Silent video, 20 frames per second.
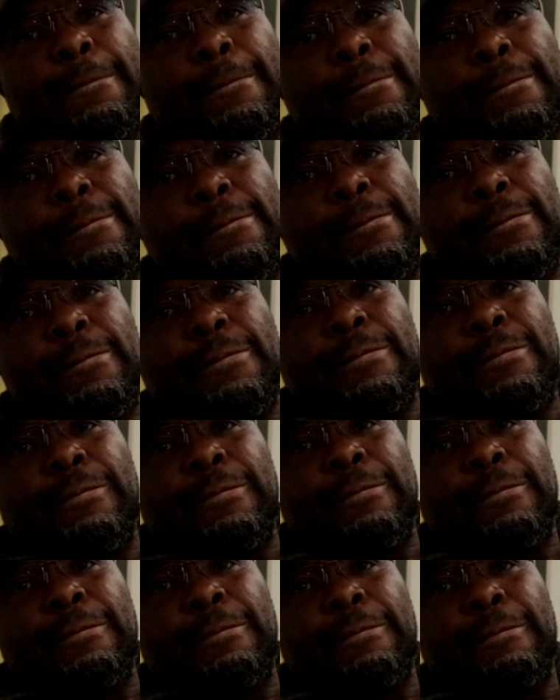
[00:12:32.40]
He has
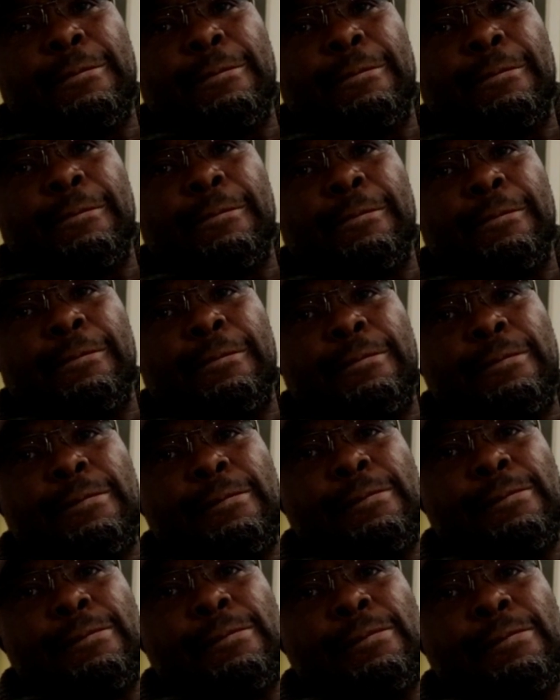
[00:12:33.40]
never
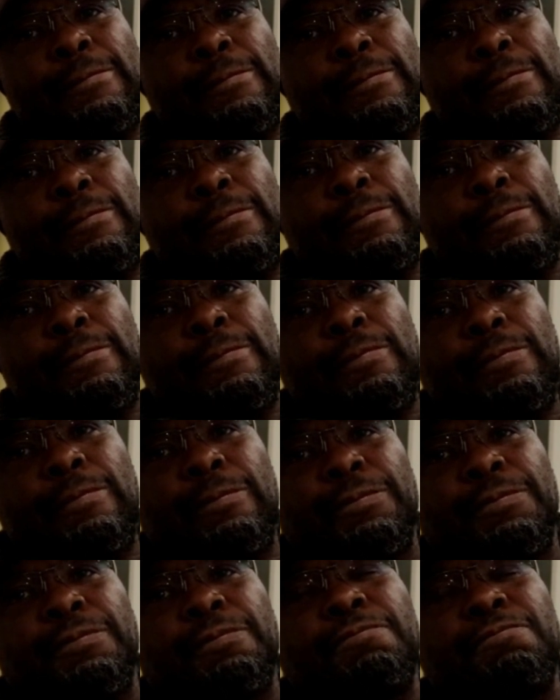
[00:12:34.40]
lost on
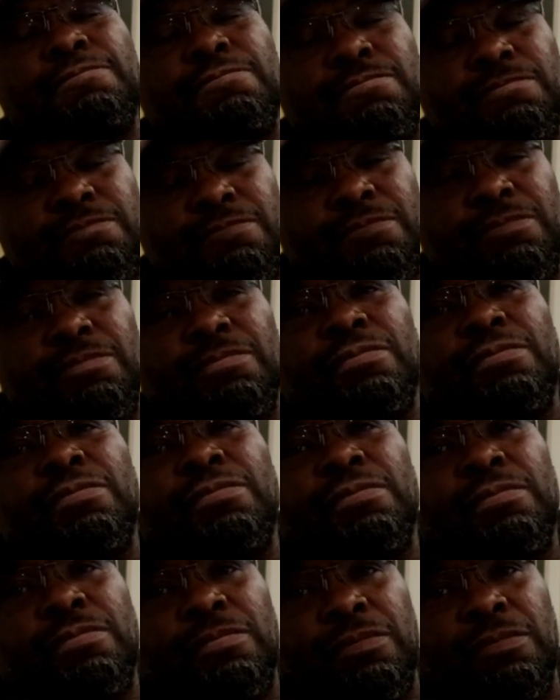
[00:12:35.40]
points. He's lost 7
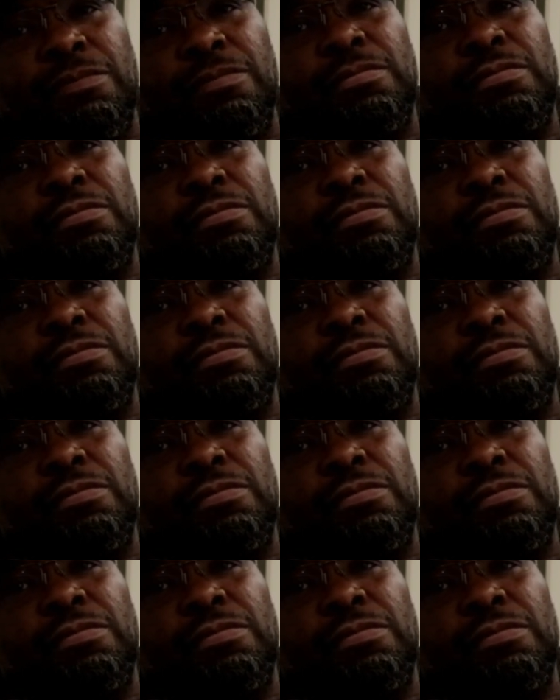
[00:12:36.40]
times.